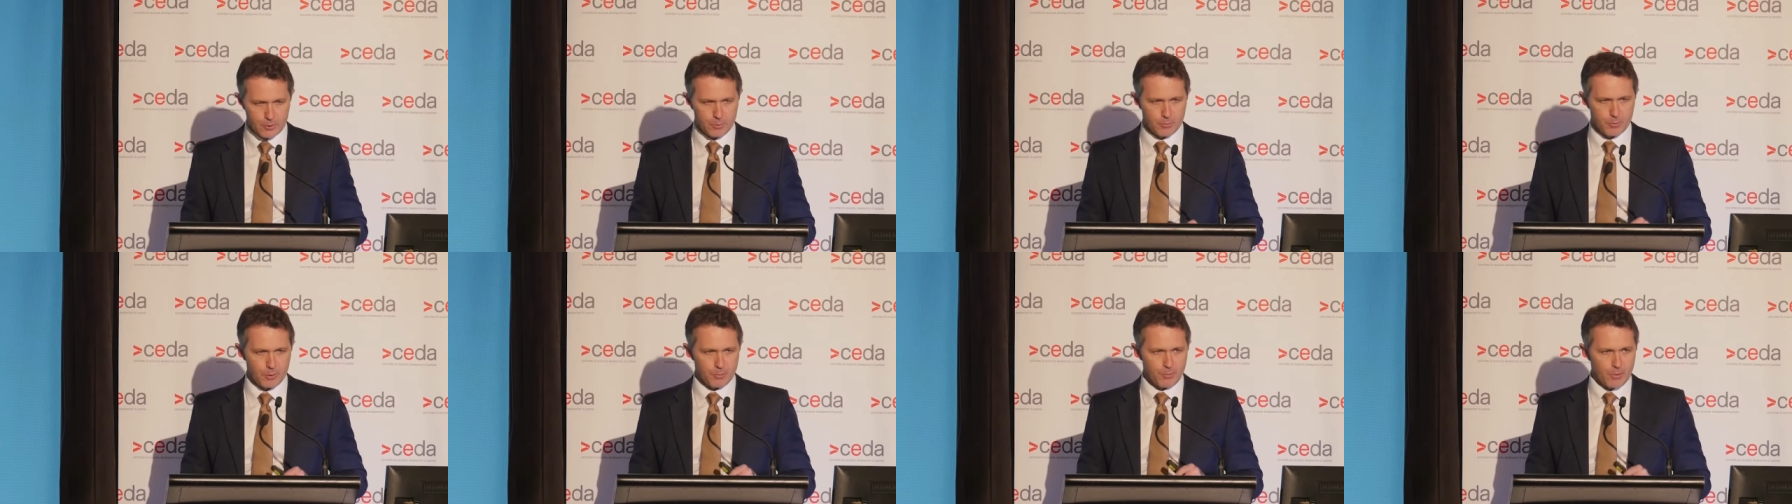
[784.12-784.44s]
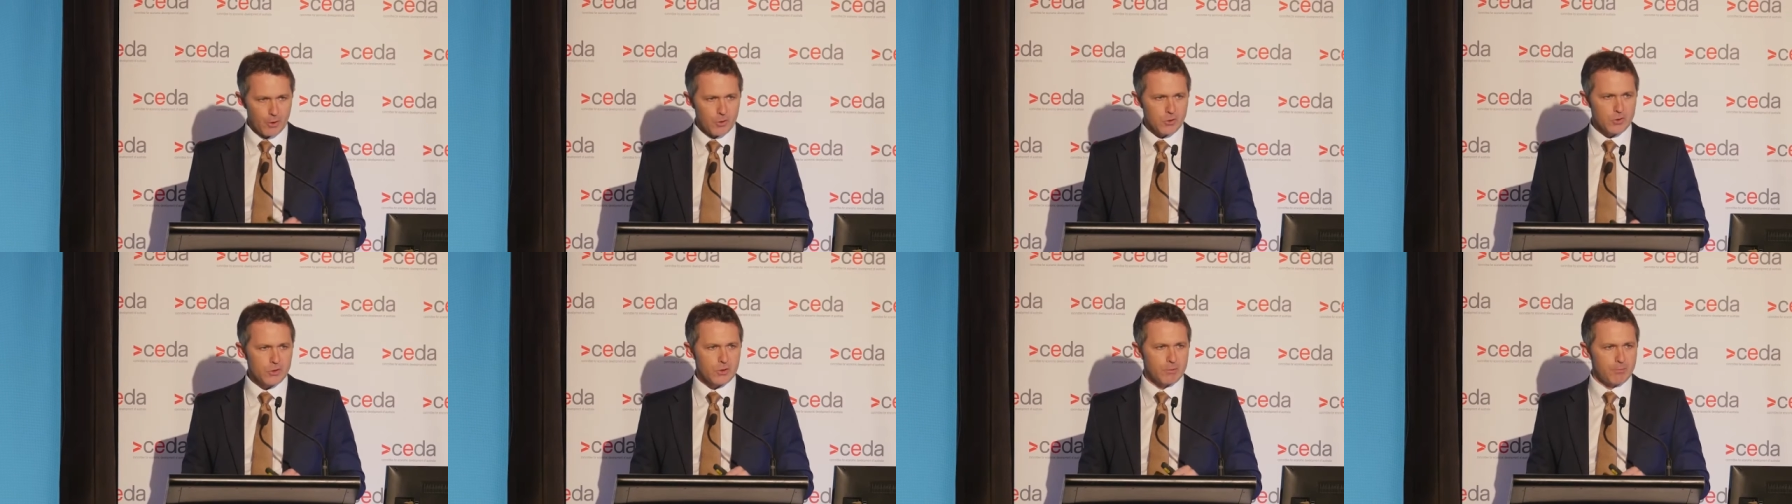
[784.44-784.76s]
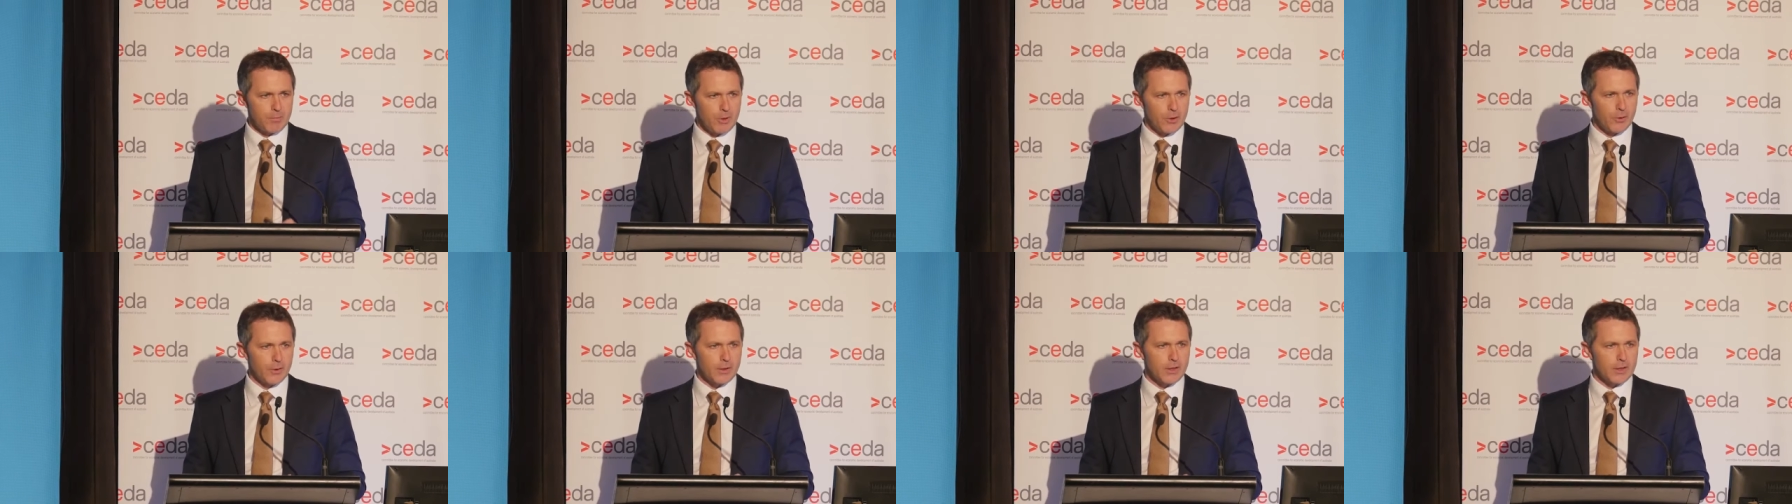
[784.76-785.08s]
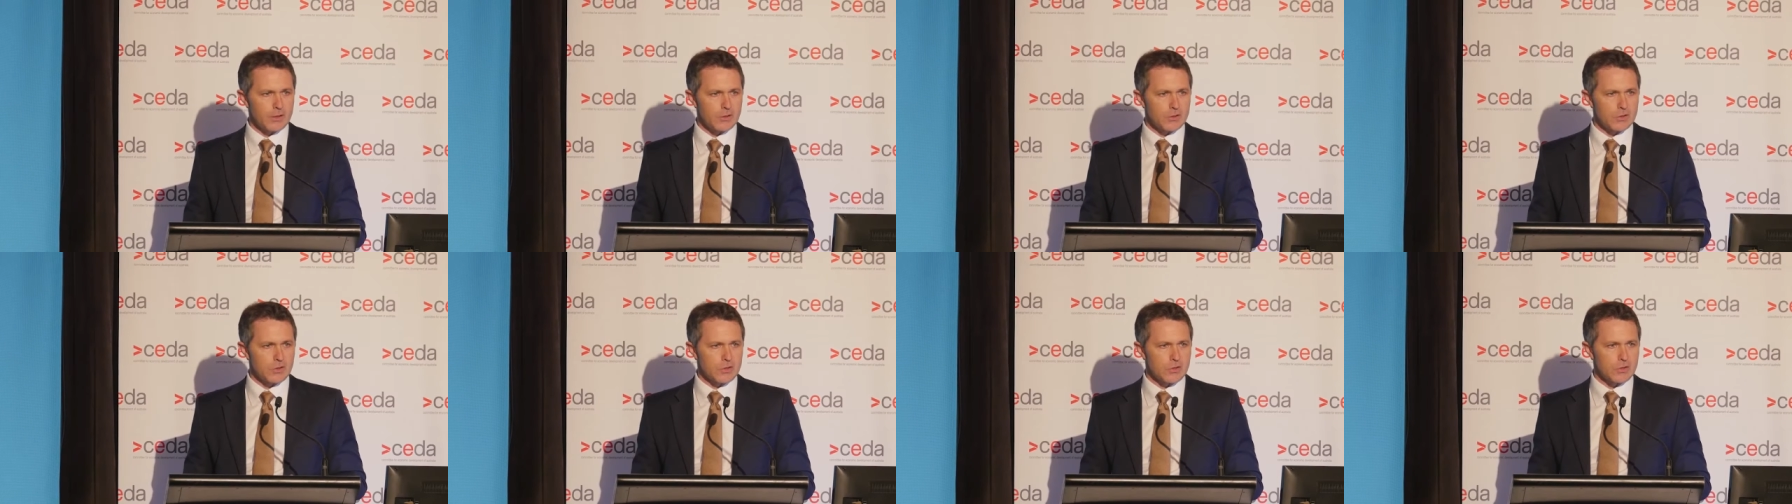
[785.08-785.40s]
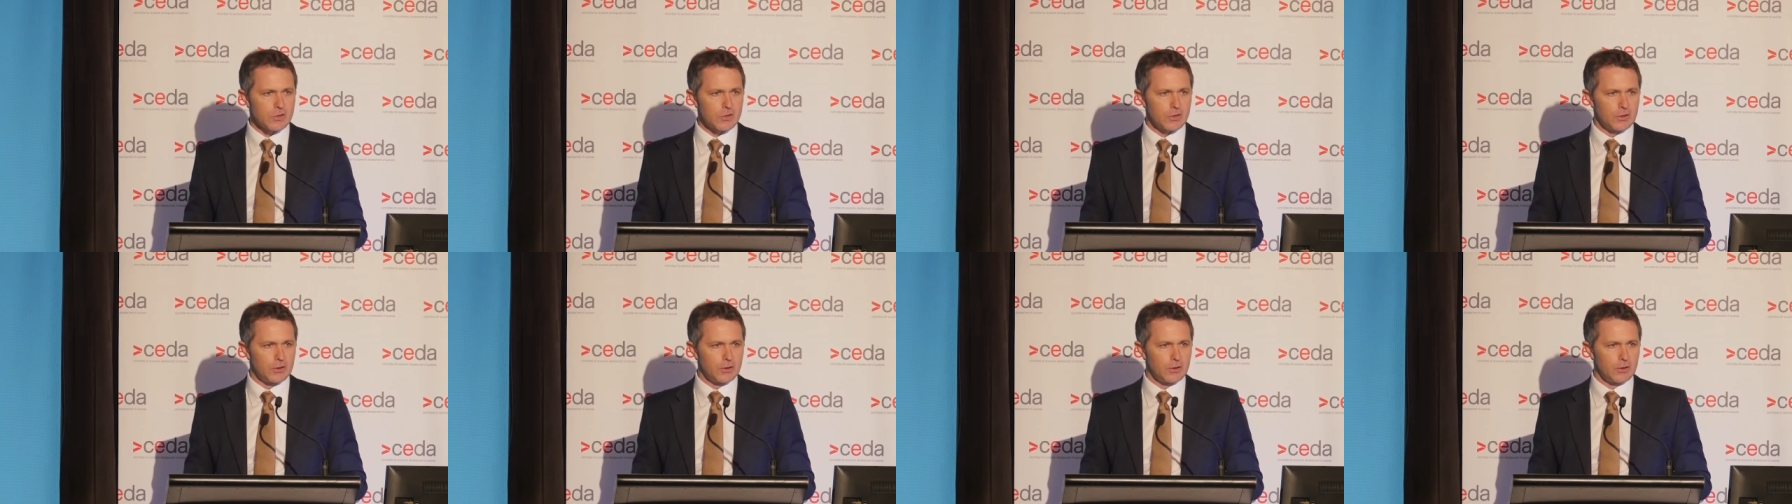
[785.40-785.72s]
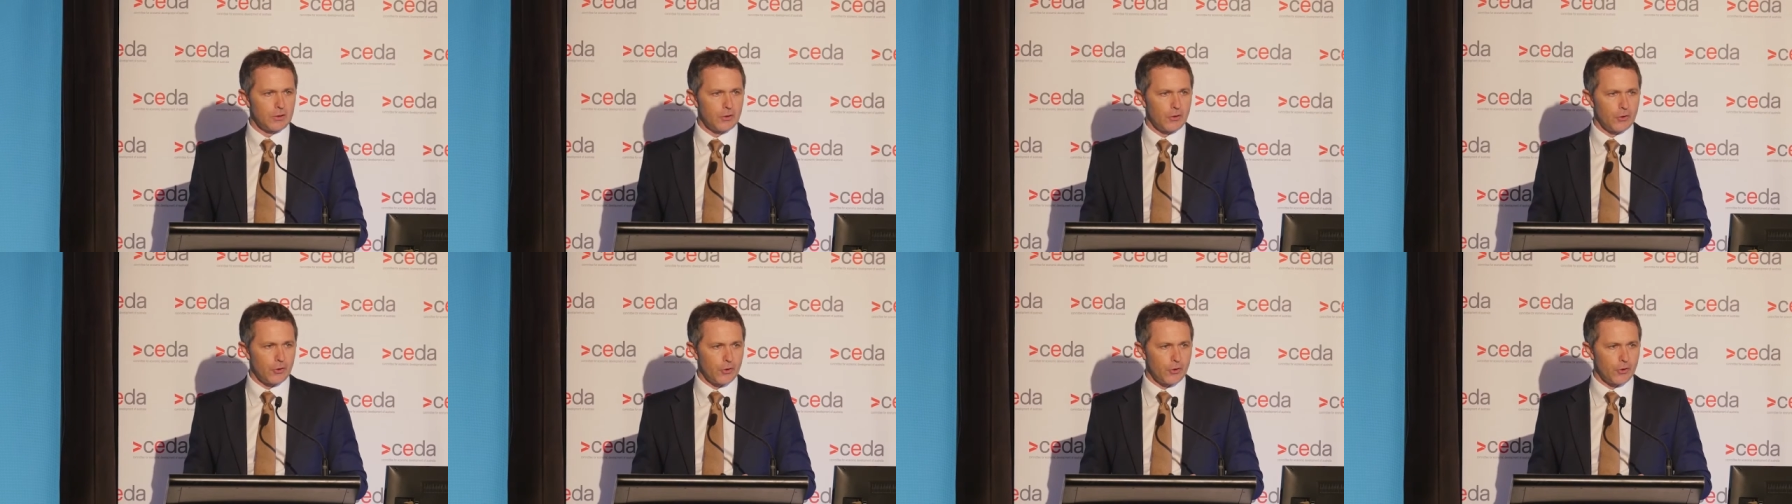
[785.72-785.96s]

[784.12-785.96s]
But most Americans are still